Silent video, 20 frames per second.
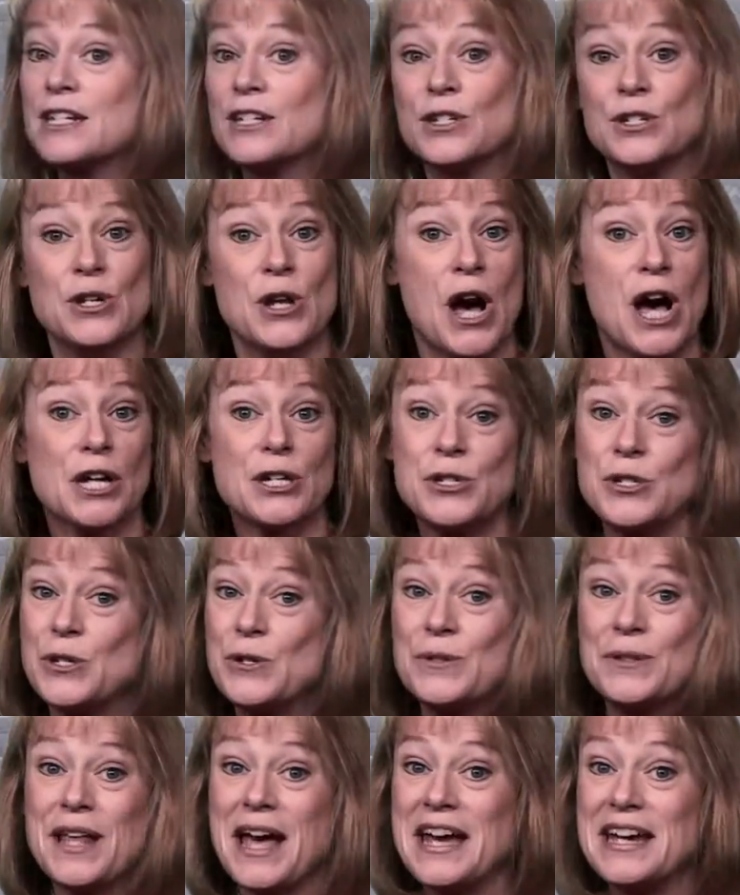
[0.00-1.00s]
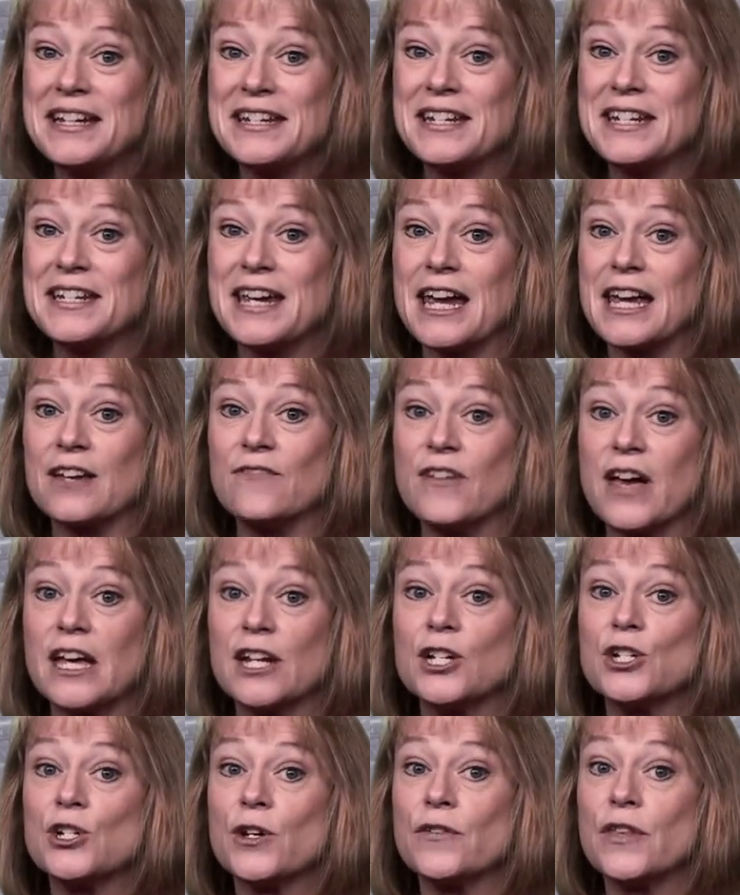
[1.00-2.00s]
it's not too late to take
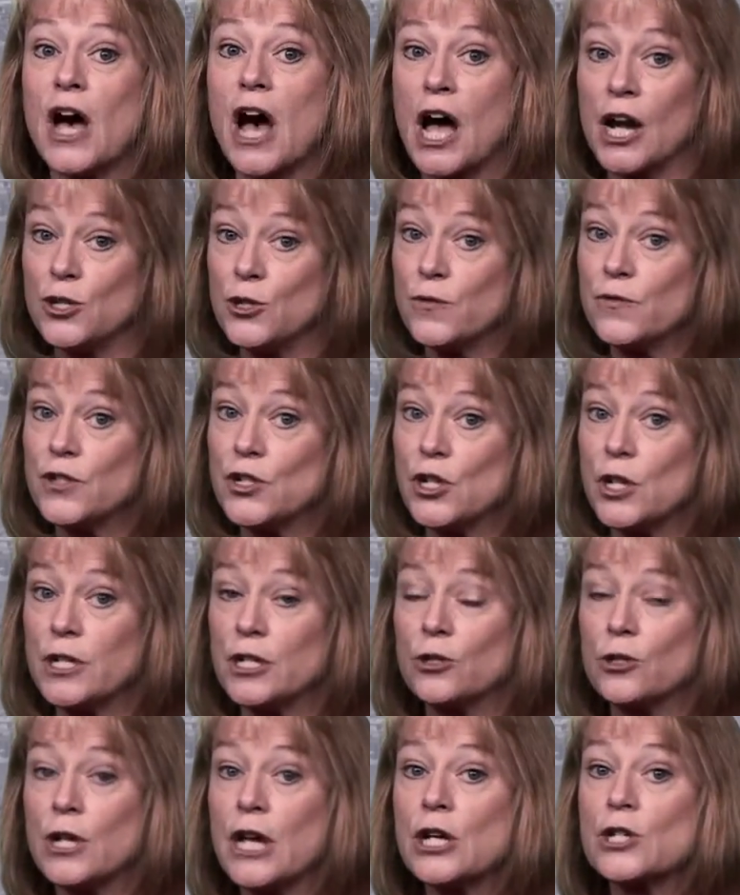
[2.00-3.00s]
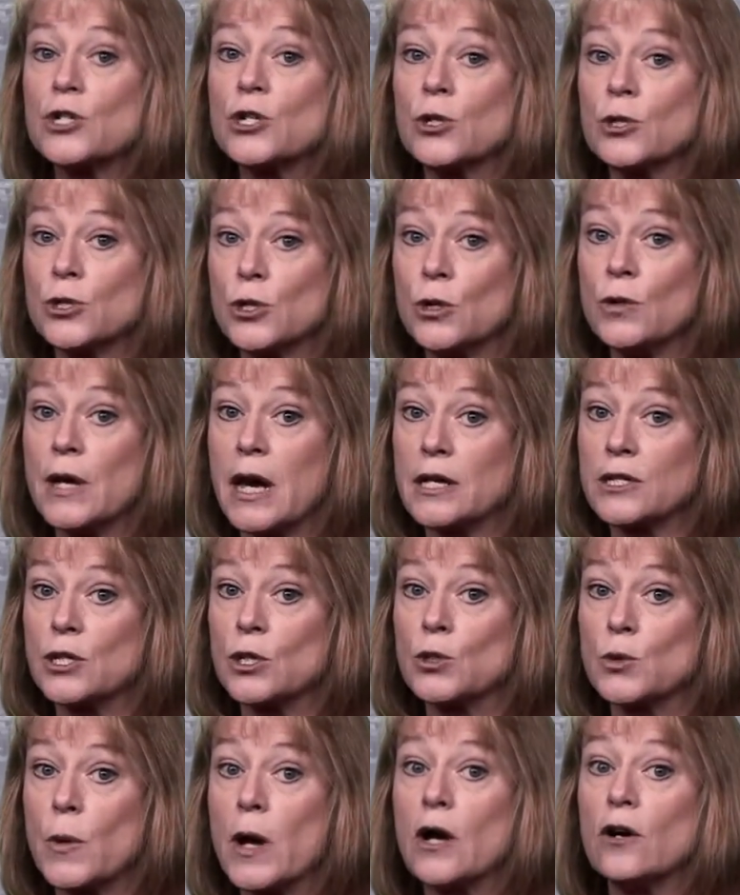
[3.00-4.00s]
advantage of the Hydrovision International
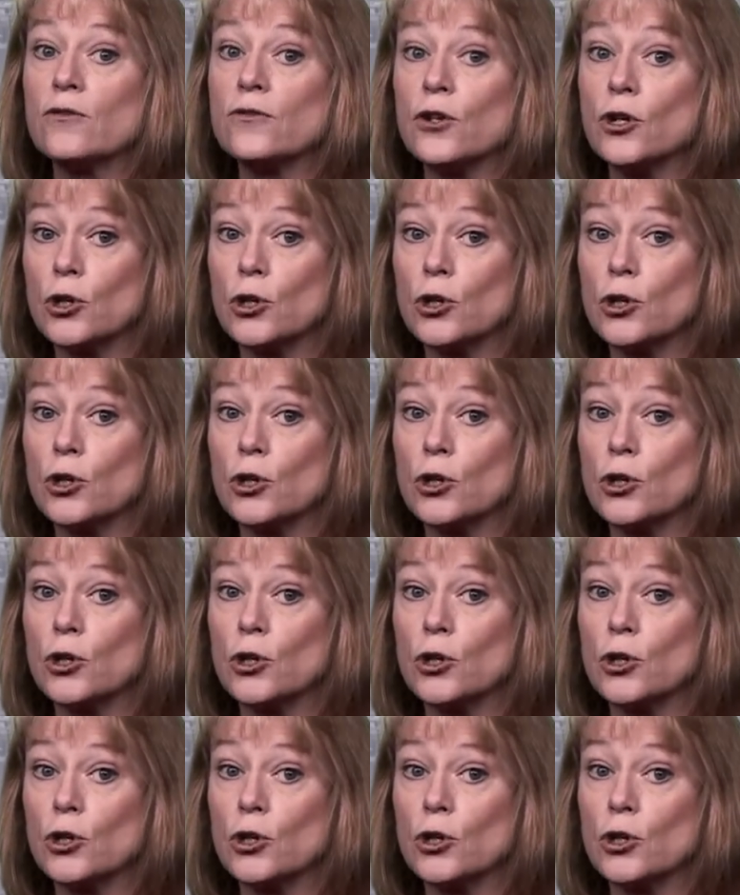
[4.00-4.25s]
2012